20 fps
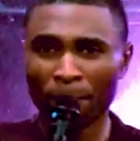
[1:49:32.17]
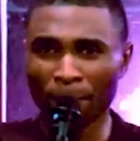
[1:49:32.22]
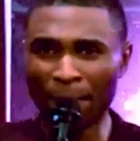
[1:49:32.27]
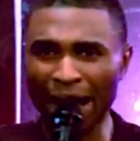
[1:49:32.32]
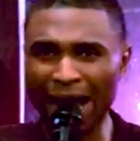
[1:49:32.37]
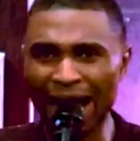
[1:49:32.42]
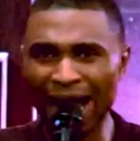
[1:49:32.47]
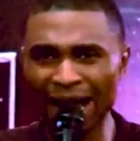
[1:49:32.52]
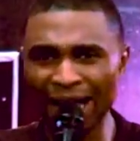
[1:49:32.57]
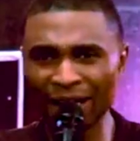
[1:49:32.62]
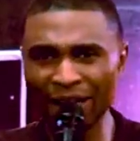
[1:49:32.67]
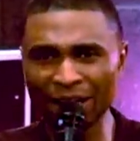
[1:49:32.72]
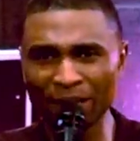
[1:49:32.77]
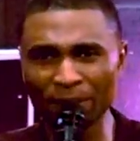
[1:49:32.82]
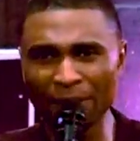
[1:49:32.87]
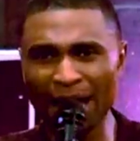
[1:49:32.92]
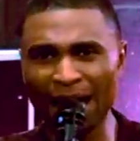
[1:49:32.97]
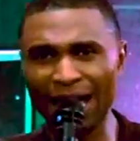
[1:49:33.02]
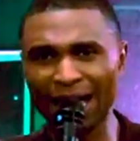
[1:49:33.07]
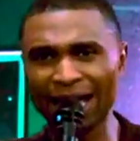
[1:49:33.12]
Mighty
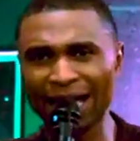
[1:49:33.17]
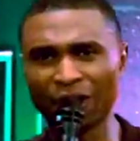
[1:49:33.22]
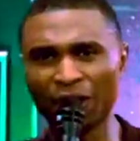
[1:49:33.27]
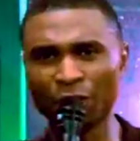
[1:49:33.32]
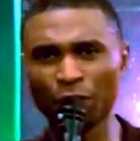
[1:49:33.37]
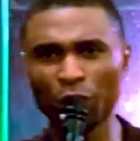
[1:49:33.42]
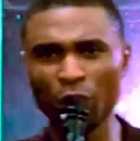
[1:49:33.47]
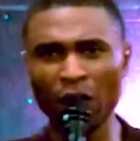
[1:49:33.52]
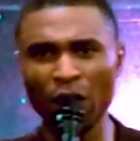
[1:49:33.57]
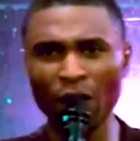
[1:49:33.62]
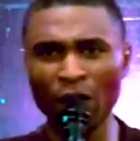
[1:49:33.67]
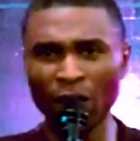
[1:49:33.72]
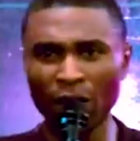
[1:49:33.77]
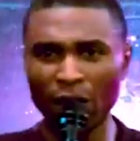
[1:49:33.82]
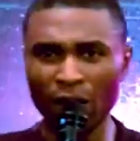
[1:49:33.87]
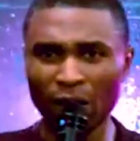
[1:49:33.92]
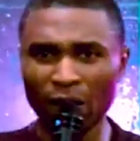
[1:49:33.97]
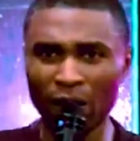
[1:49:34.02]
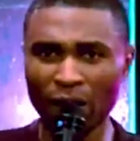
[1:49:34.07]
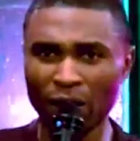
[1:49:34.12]
man of
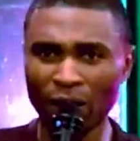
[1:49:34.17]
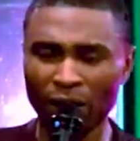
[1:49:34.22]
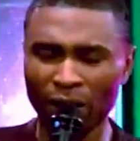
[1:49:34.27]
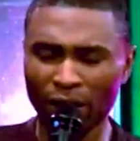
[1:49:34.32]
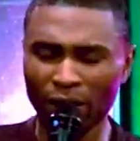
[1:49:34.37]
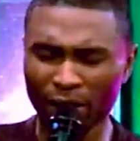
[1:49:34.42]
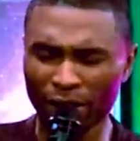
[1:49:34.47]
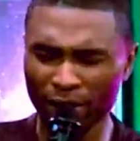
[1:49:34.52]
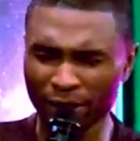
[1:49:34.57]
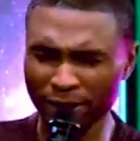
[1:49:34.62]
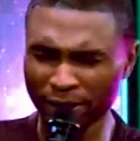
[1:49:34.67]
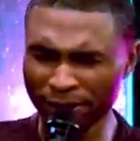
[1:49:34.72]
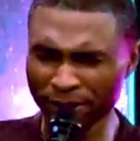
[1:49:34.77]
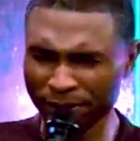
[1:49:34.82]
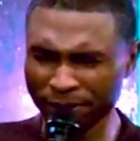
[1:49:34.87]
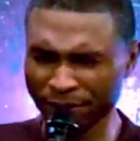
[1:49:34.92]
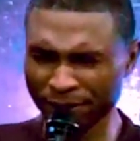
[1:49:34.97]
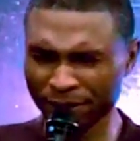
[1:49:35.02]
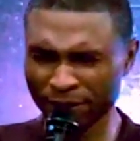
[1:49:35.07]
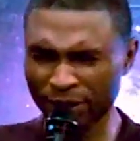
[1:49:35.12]
war.
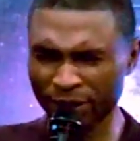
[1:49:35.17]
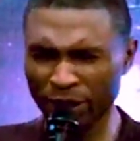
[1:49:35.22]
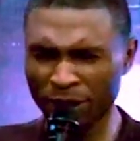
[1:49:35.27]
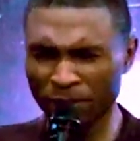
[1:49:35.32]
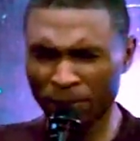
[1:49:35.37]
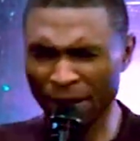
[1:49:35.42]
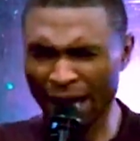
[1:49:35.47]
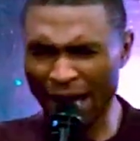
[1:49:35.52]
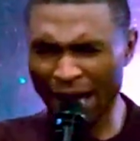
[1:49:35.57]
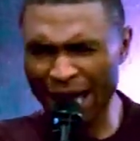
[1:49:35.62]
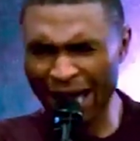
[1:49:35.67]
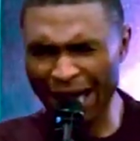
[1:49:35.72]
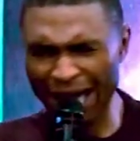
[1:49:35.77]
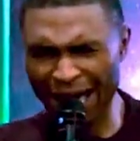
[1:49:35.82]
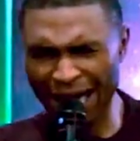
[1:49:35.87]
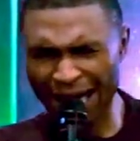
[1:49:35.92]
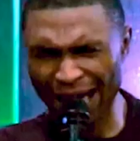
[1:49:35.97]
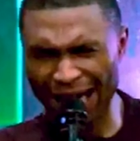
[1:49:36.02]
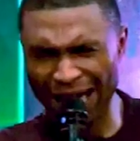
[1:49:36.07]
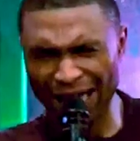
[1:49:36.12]

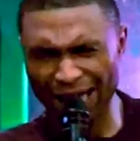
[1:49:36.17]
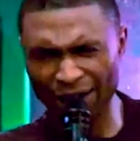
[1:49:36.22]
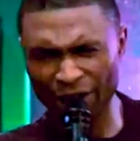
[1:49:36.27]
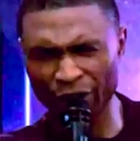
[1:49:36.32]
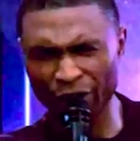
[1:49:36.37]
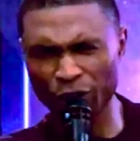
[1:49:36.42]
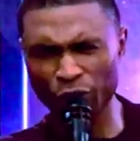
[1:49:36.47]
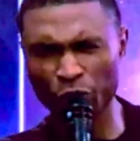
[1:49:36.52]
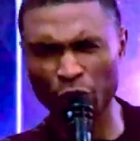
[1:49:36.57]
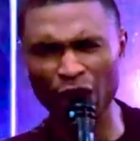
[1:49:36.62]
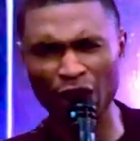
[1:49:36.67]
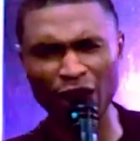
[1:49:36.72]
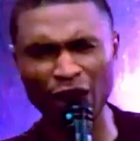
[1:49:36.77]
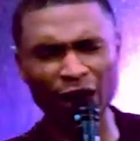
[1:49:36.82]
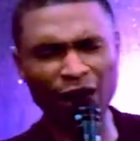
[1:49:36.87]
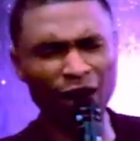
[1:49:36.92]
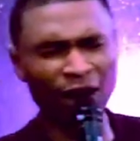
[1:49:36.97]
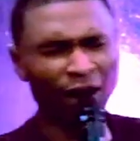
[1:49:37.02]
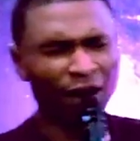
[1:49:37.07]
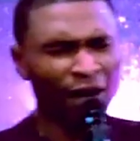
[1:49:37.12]
Man of
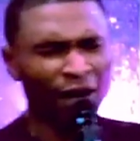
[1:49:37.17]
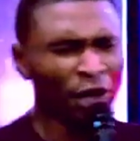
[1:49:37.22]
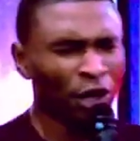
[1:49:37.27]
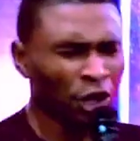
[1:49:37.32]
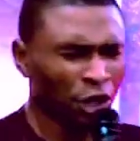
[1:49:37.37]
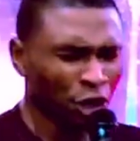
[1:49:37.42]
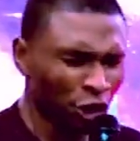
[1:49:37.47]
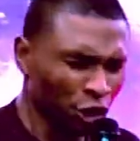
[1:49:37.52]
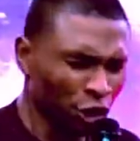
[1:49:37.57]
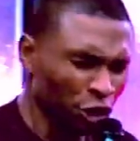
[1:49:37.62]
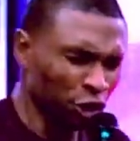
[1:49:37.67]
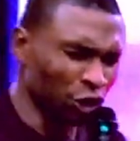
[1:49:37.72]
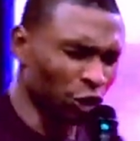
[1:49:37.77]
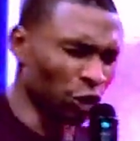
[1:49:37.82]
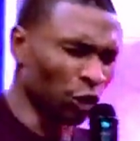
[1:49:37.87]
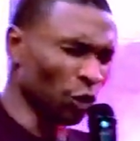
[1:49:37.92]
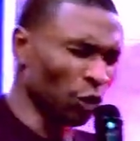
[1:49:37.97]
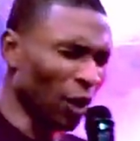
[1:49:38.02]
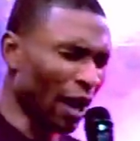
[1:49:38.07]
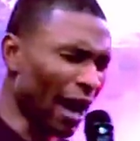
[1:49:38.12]
war.
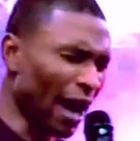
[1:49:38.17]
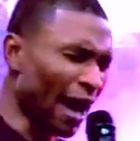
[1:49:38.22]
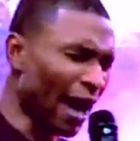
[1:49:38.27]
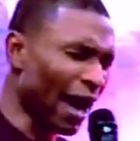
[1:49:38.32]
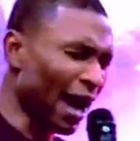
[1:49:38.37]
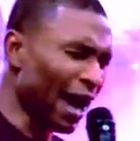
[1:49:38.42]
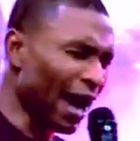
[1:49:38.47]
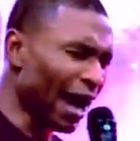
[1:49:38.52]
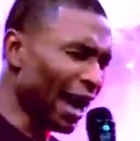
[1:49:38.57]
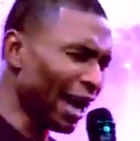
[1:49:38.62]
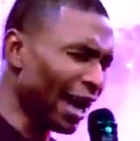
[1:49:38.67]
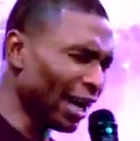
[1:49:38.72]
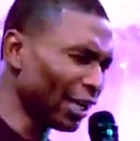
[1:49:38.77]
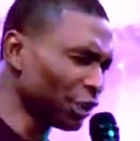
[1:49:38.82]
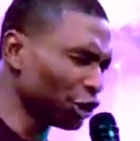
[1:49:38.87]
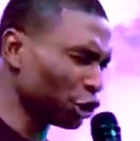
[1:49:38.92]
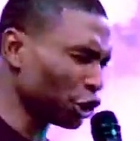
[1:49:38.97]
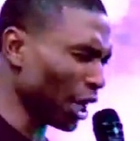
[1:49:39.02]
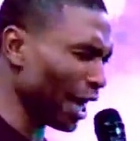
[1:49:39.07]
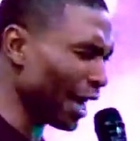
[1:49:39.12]
You are
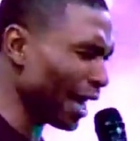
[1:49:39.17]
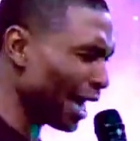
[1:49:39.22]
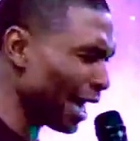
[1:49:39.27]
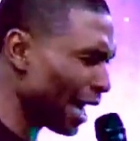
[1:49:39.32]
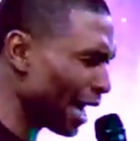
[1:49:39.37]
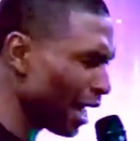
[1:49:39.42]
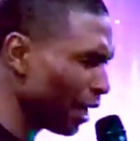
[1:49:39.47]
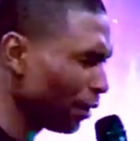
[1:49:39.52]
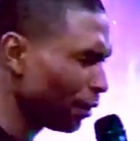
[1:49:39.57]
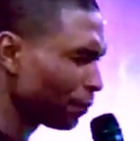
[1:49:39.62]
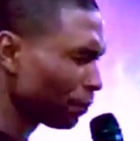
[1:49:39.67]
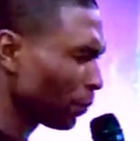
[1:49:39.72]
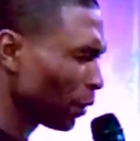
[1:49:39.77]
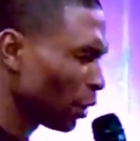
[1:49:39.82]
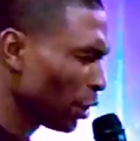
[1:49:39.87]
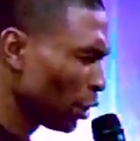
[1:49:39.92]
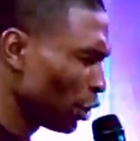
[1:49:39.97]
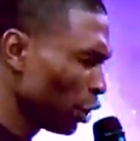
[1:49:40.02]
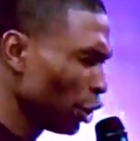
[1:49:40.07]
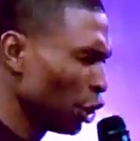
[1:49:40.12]
Jehovah.
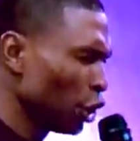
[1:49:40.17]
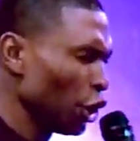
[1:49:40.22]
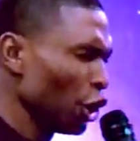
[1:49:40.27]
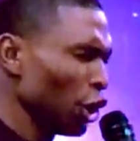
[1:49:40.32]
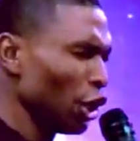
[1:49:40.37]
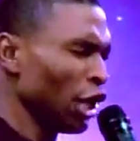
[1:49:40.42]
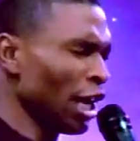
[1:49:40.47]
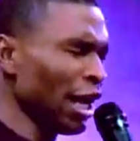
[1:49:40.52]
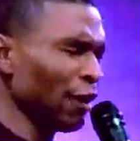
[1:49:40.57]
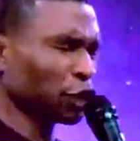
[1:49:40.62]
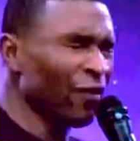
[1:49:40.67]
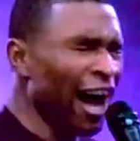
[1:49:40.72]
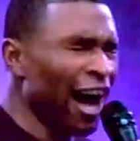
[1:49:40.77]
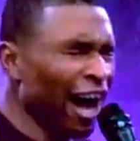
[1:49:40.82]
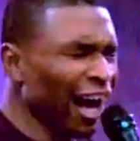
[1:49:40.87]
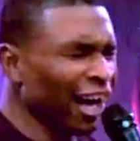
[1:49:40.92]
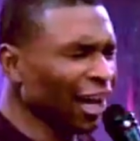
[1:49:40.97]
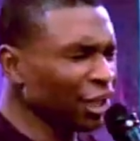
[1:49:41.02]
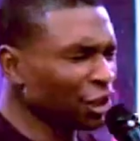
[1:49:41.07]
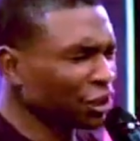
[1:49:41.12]
Lift your
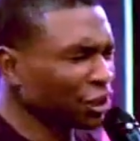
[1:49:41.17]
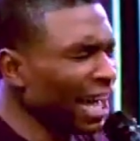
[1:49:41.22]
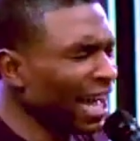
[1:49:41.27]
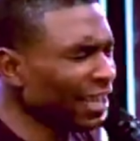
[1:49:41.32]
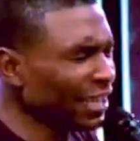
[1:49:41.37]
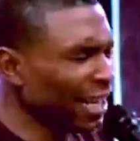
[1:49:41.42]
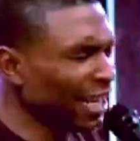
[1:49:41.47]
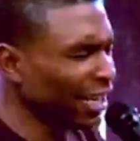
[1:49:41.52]
voice and